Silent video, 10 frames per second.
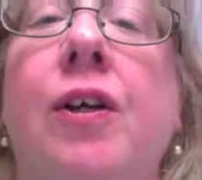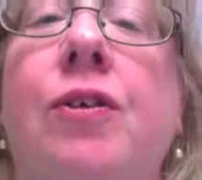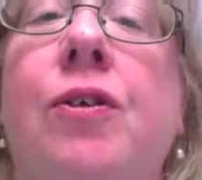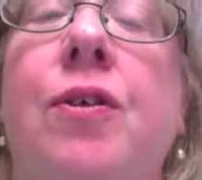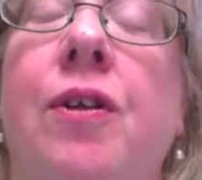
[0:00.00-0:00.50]

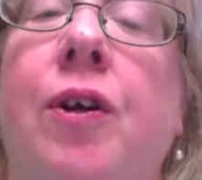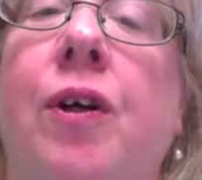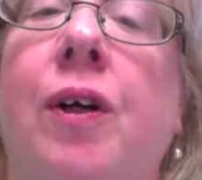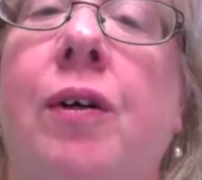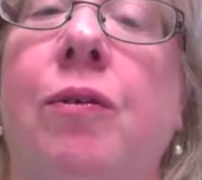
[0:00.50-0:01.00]
Do
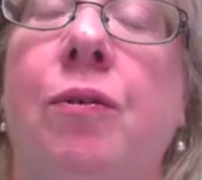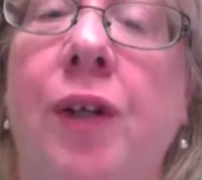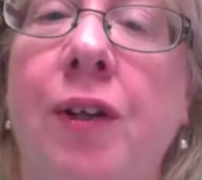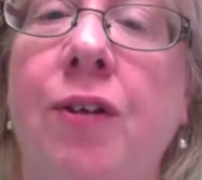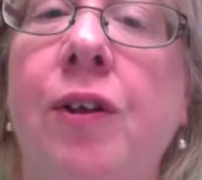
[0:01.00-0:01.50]
your
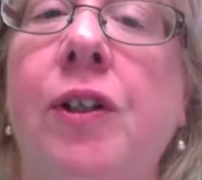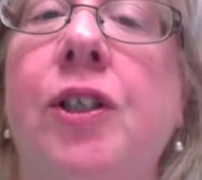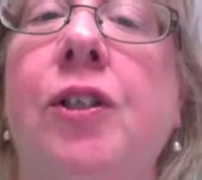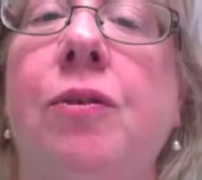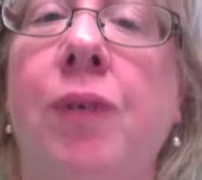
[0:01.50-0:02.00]

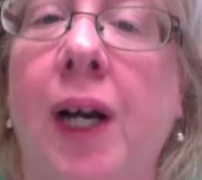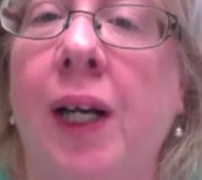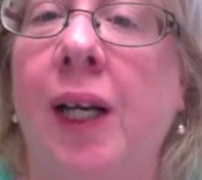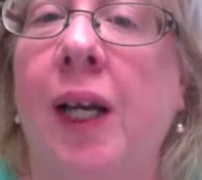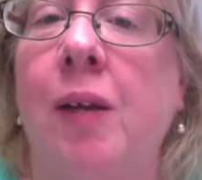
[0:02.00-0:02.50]
research,
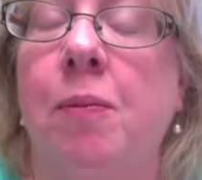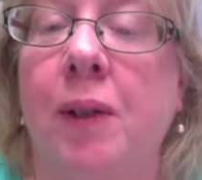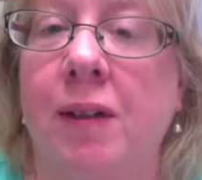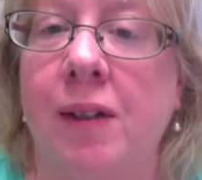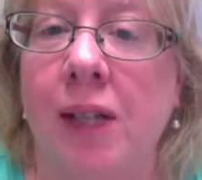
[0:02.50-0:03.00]
writing, and
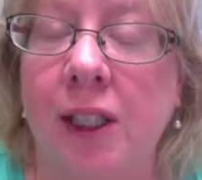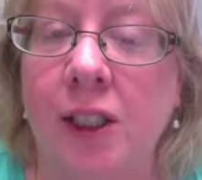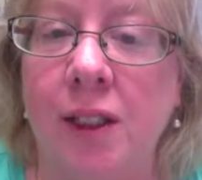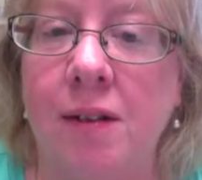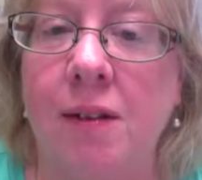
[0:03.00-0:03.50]

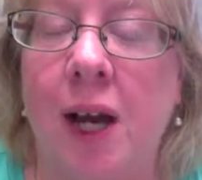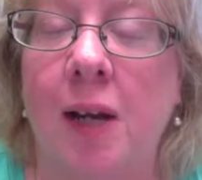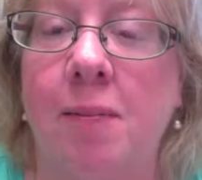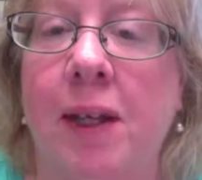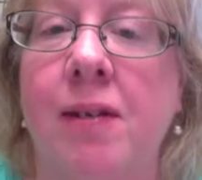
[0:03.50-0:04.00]
presentation
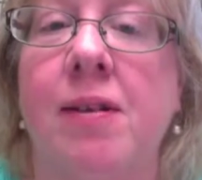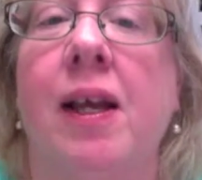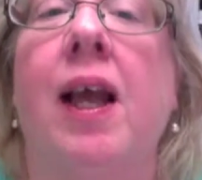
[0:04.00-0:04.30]
assignment.